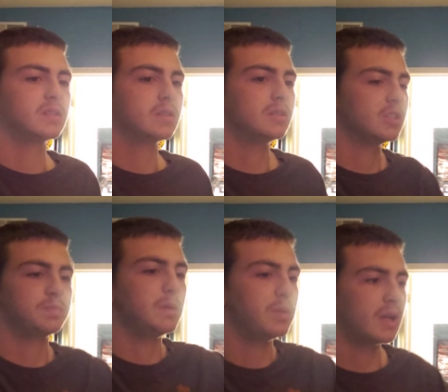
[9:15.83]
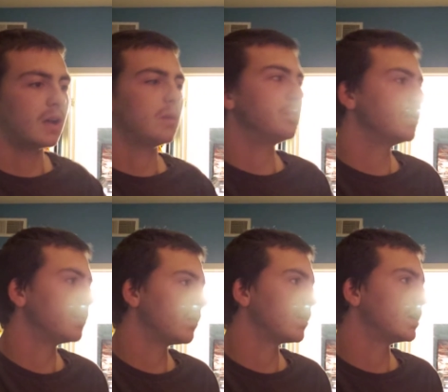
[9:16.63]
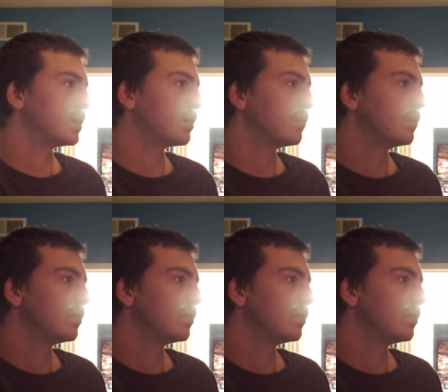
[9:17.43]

to just be put out on Blu ray right now,